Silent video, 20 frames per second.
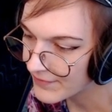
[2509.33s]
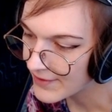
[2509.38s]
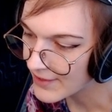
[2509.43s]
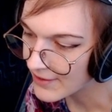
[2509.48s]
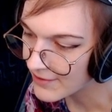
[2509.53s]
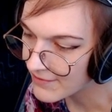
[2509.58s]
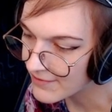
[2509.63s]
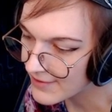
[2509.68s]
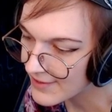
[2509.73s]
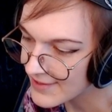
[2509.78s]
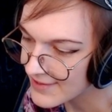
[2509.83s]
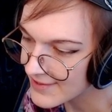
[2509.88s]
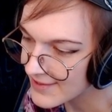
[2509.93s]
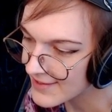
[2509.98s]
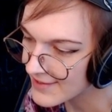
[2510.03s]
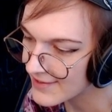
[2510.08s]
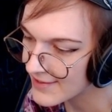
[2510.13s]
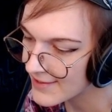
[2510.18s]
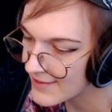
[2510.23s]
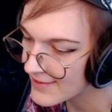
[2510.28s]
you know, this
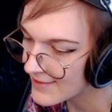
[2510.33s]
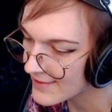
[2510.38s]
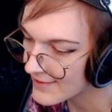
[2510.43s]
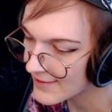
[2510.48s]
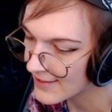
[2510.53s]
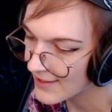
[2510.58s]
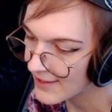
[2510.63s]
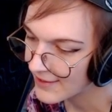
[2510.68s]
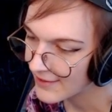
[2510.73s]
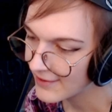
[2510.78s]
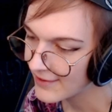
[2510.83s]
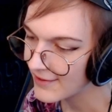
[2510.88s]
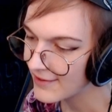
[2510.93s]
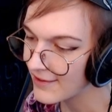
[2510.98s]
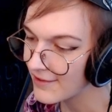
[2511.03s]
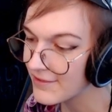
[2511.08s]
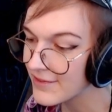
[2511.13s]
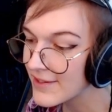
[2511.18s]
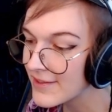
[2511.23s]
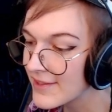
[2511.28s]
distance,
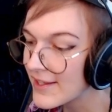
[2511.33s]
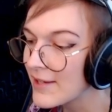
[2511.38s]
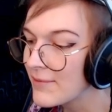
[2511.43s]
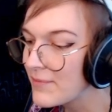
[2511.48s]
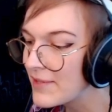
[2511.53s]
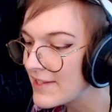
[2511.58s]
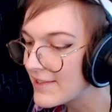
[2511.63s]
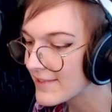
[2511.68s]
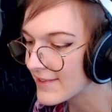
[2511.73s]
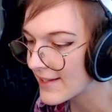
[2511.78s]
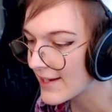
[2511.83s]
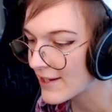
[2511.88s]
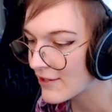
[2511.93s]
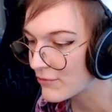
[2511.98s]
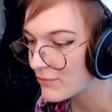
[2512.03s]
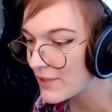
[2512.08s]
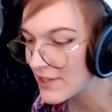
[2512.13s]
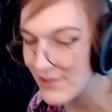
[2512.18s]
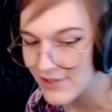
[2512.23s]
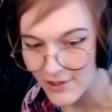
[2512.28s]
then that means that
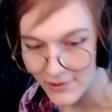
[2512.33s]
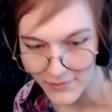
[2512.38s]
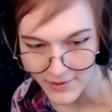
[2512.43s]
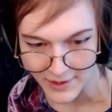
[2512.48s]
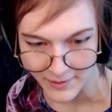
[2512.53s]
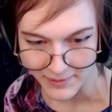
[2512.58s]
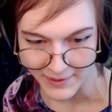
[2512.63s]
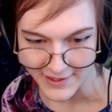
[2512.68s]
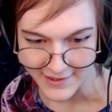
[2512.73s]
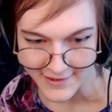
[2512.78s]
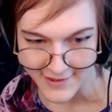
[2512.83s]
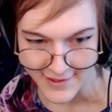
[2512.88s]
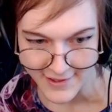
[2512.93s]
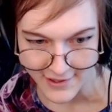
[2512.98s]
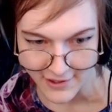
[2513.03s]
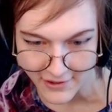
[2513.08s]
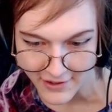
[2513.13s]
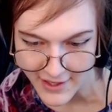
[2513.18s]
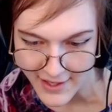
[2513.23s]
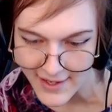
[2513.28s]
we don't want to place this
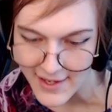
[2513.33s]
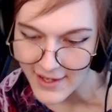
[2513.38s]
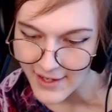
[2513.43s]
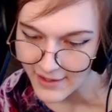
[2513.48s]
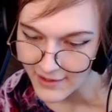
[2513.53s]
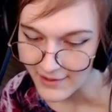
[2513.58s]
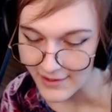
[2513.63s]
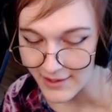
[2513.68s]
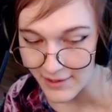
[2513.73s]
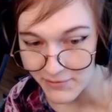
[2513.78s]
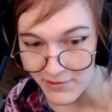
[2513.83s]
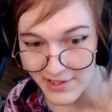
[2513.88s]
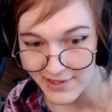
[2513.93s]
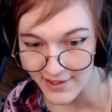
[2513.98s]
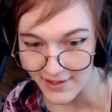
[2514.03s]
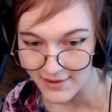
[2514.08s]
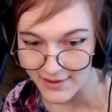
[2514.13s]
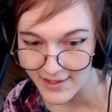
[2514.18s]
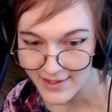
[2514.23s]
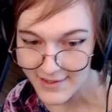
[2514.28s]
tree, and that means
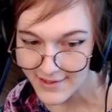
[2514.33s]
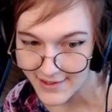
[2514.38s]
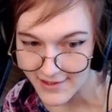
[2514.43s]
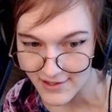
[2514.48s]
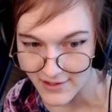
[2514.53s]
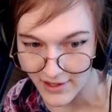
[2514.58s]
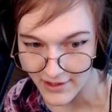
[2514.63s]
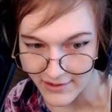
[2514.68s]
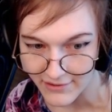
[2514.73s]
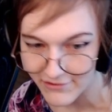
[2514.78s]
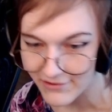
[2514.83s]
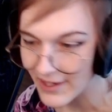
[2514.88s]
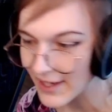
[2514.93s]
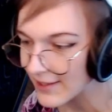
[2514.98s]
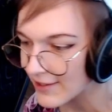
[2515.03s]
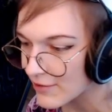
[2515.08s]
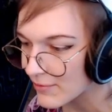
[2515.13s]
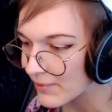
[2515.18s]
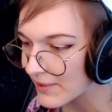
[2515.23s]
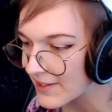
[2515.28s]
that this is not a
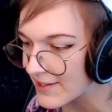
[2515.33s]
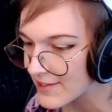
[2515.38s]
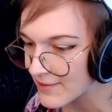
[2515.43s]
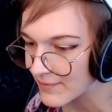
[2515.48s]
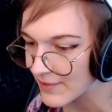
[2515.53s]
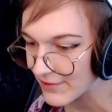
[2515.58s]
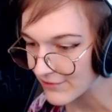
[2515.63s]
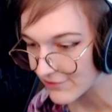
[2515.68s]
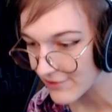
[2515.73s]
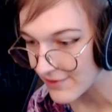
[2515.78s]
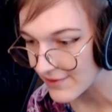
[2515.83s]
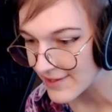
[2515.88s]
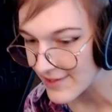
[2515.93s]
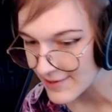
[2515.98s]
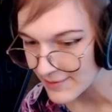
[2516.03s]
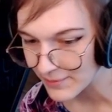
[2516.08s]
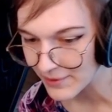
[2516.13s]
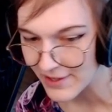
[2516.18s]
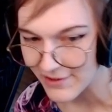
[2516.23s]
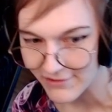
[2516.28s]
valid placement for this
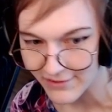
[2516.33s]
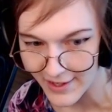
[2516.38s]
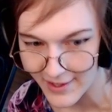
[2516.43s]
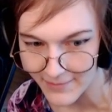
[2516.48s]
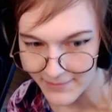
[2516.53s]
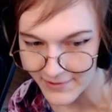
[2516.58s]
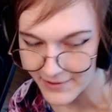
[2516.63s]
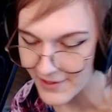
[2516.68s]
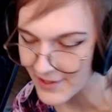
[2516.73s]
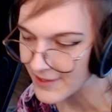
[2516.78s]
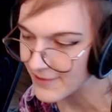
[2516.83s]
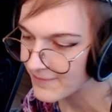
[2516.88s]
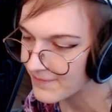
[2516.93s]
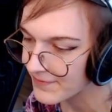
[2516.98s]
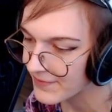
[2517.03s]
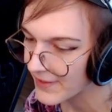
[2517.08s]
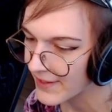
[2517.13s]
prefab, right?